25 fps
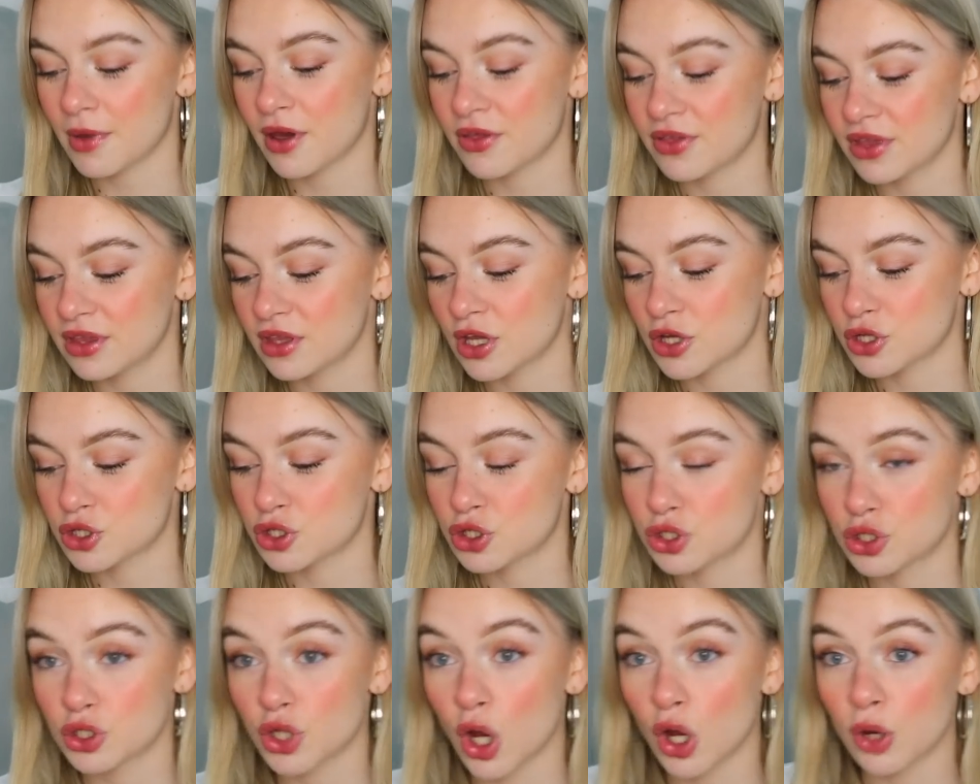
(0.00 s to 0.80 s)
I think they're
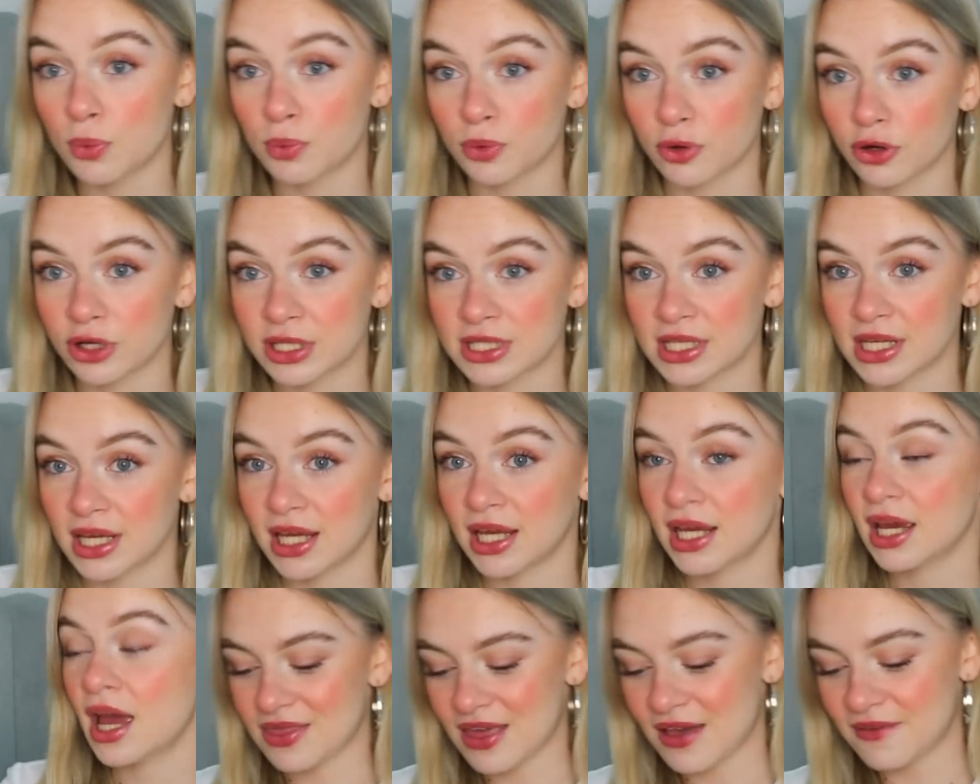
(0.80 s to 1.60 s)
so
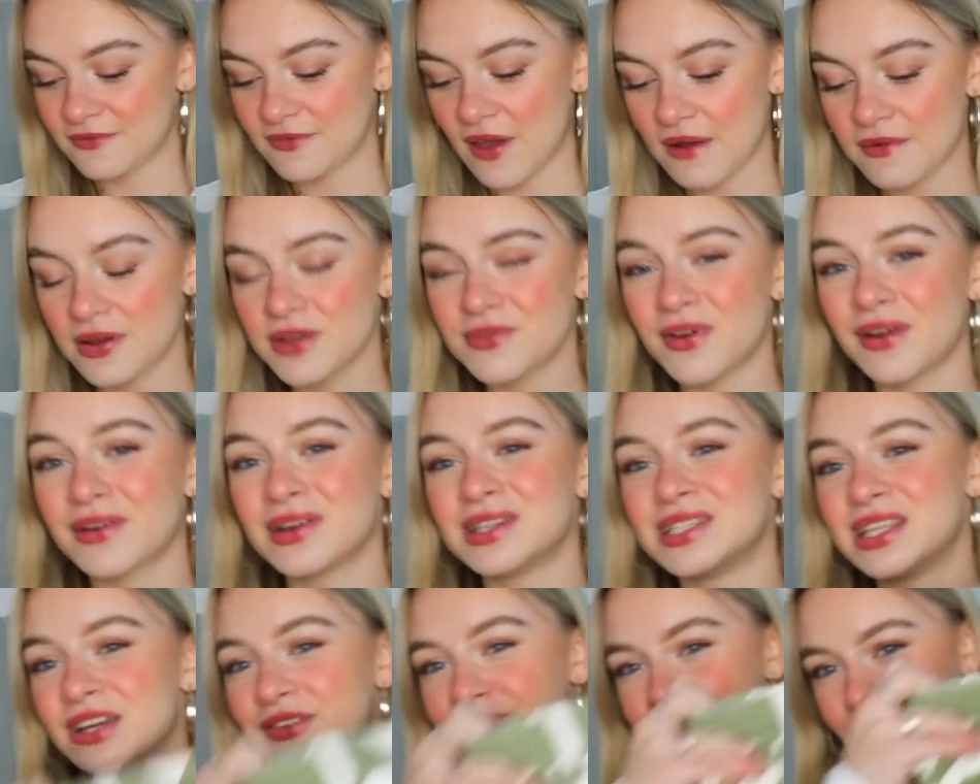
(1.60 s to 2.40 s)
pretty. They're very,
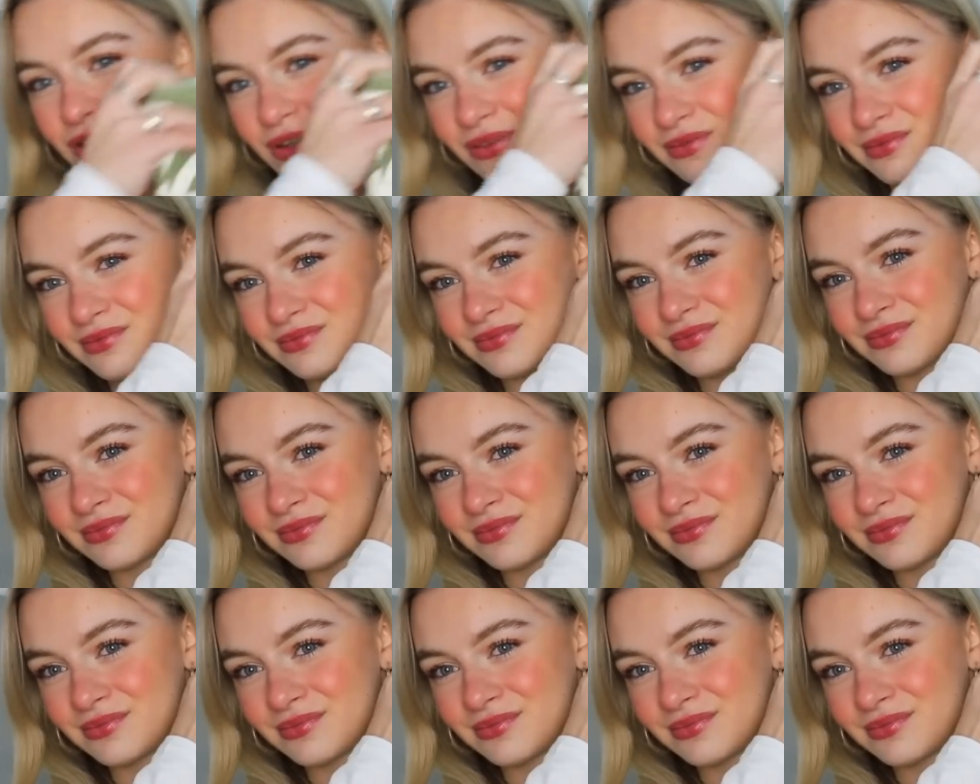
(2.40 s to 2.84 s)
very different.